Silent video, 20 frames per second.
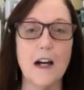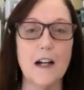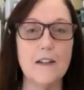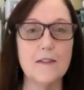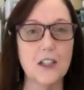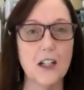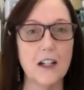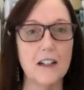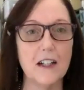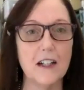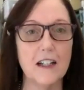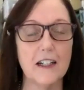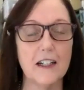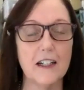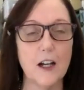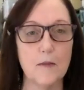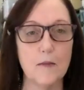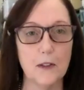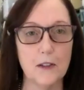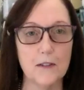I've taught on a
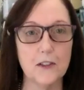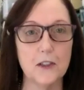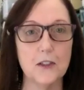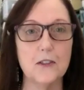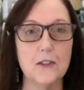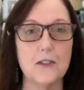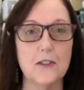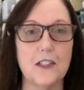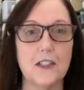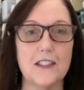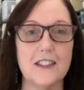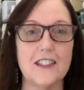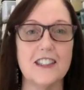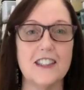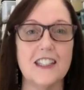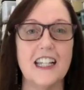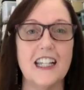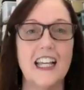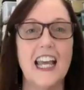couple of cruises,